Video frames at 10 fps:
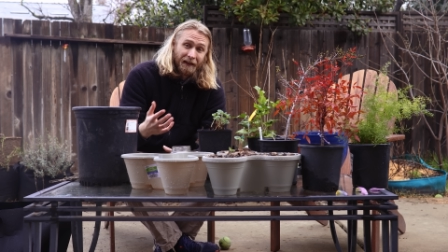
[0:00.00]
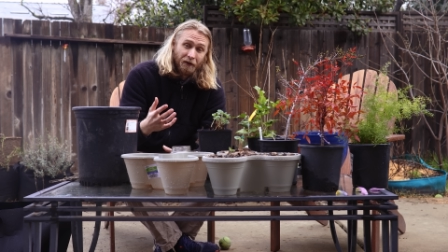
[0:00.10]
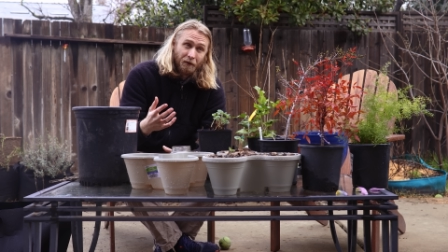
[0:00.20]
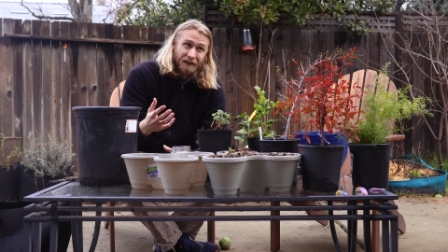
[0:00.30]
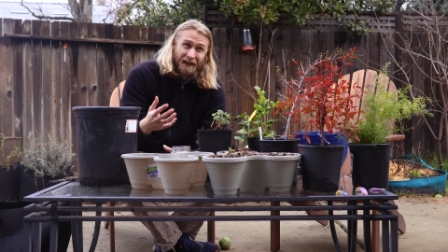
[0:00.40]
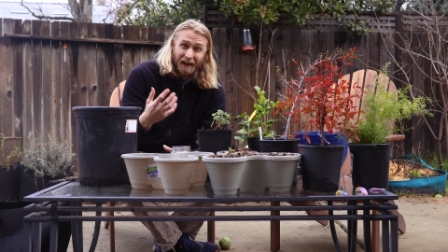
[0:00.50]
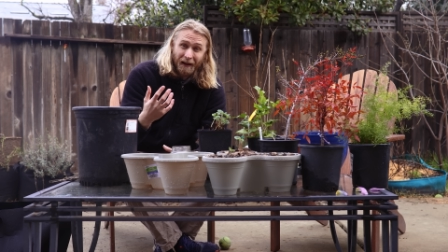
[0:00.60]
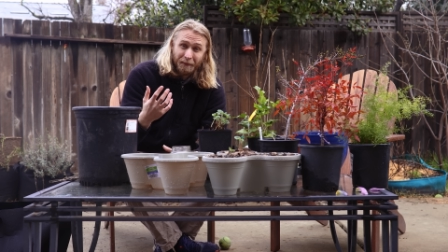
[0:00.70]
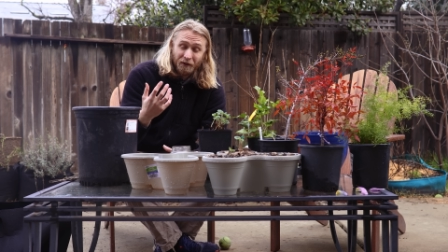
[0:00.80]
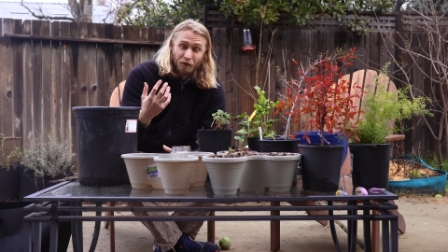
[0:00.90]
They don't stand
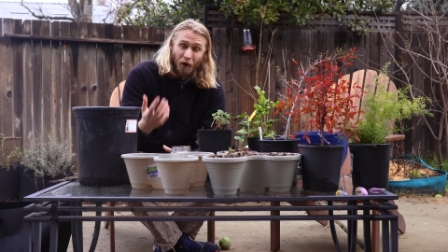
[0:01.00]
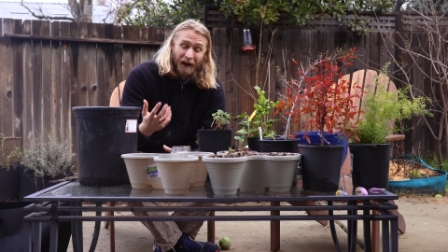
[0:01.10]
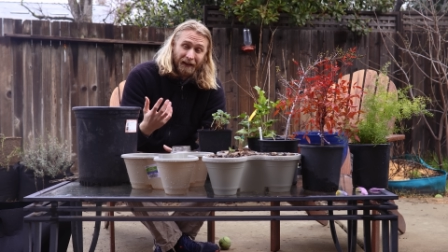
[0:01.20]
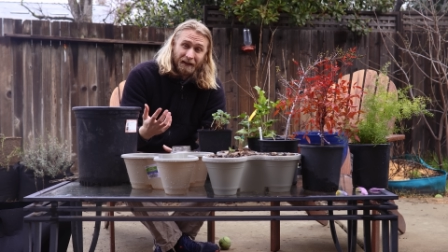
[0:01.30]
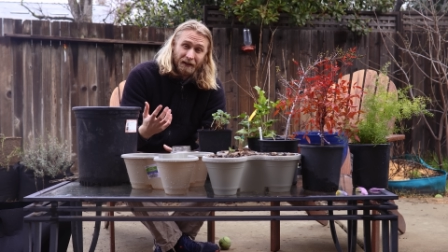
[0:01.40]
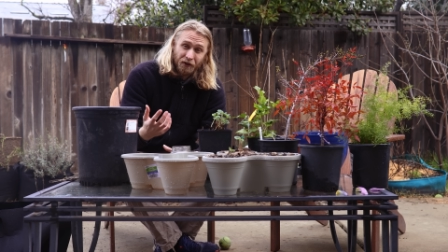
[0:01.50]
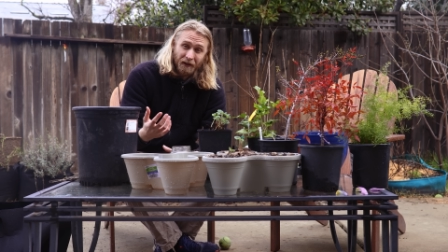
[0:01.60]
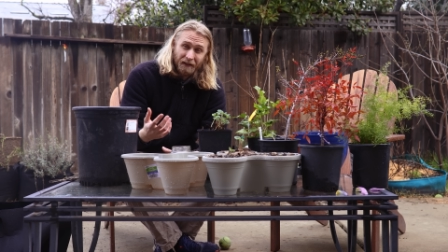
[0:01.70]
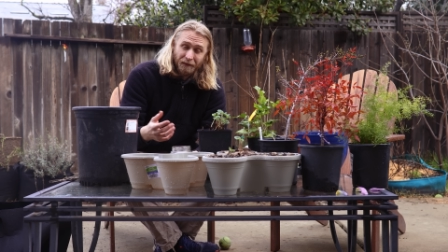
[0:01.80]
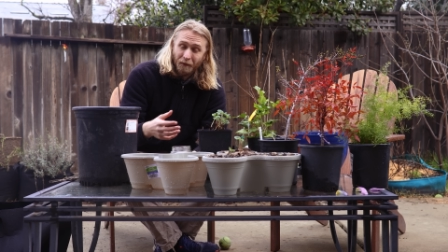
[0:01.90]
up to dry
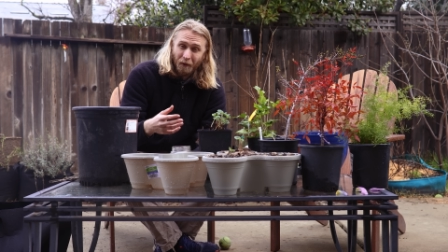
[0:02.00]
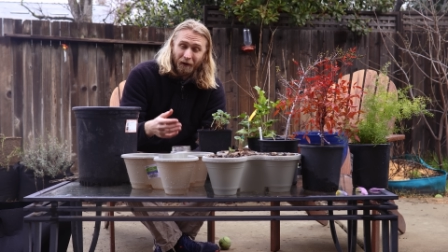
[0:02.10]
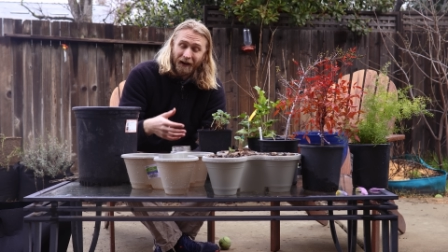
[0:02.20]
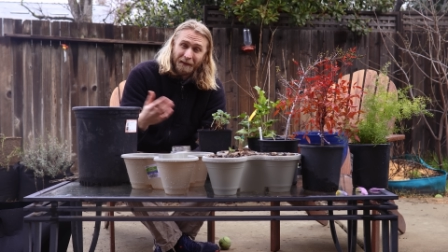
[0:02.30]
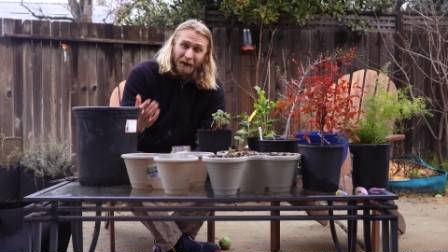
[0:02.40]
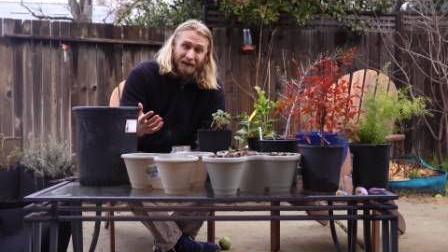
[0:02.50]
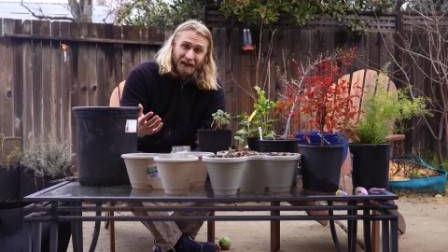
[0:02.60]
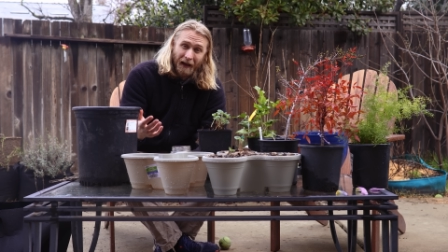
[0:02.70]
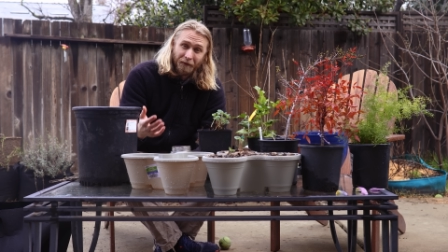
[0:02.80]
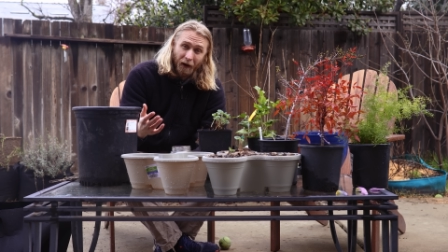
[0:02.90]
conditions for any amount of
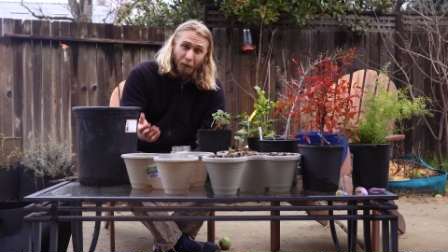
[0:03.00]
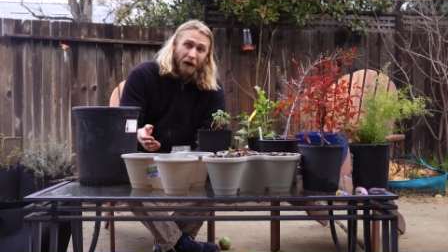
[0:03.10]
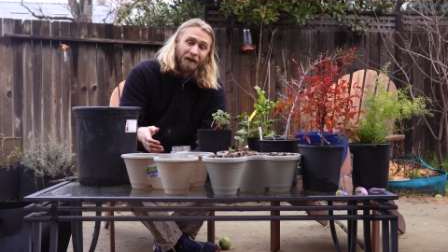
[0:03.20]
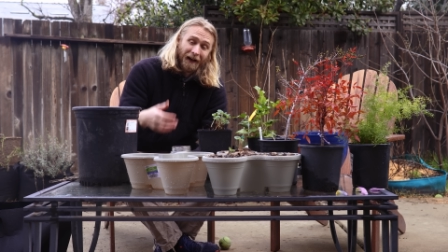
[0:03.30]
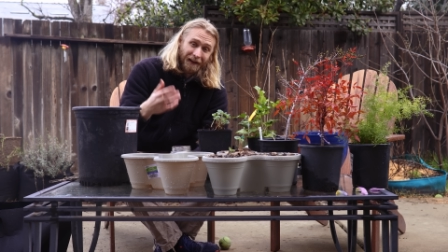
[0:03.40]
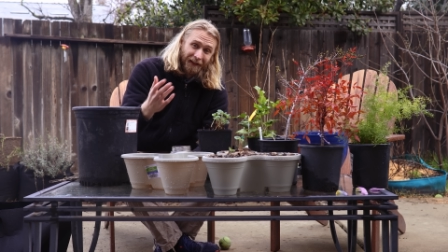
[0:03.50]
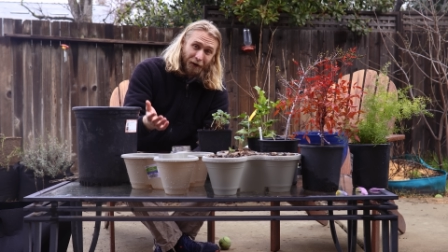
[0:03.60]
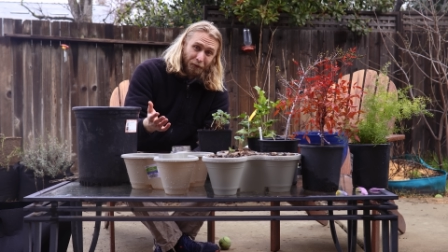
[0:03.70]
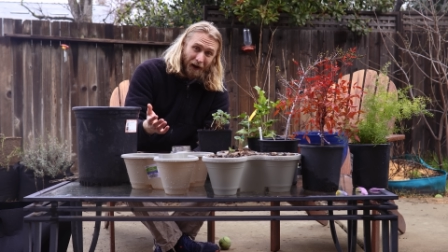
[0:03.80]
time very well, kind of like a